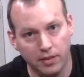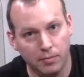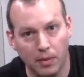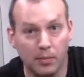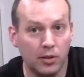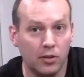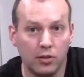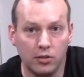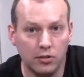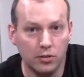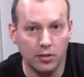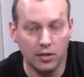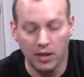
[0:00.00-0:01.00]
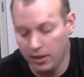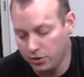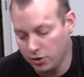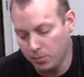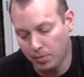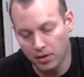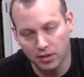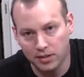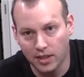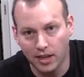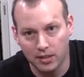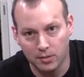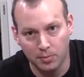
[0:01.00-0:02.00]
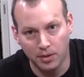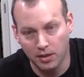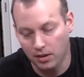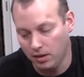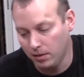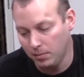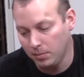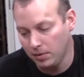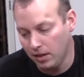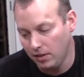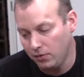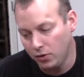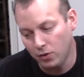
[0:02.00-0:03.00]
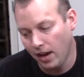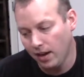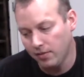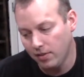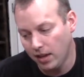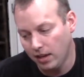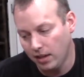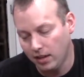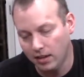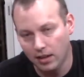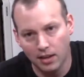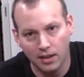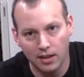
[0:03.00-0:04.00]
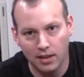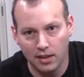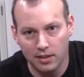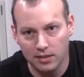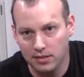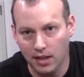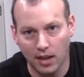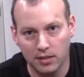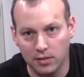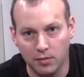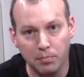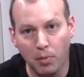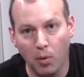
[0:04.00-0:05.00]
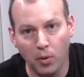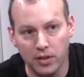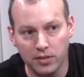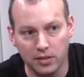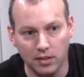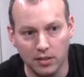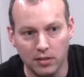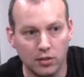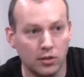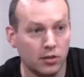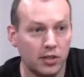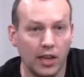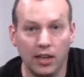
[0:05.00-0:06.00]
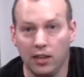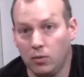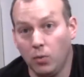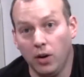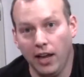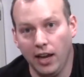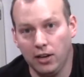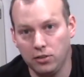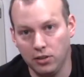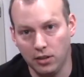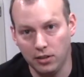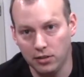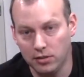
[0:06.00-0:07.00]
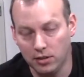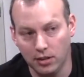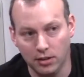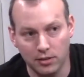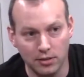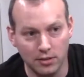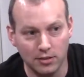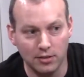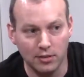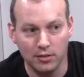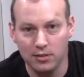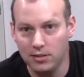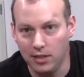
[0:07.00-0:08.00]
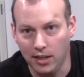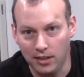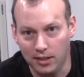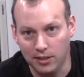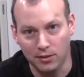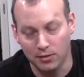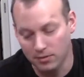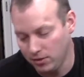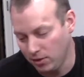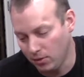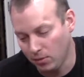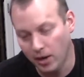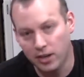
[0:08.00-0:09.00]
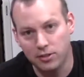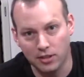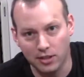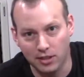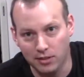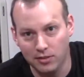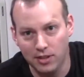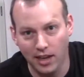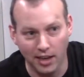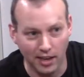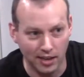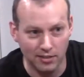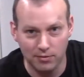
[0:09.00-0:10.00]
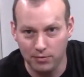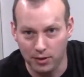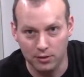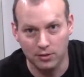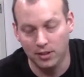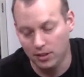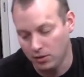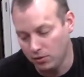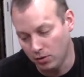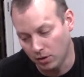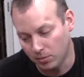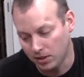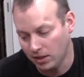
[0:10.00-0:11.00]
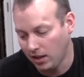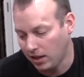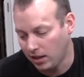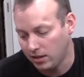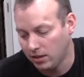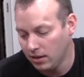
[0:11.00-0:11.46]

maybe you could do it not just per dice, but if you have any stacks of poison, you're taking 1 action on your turn. You're sick and you're retching and you can't function like you normally can.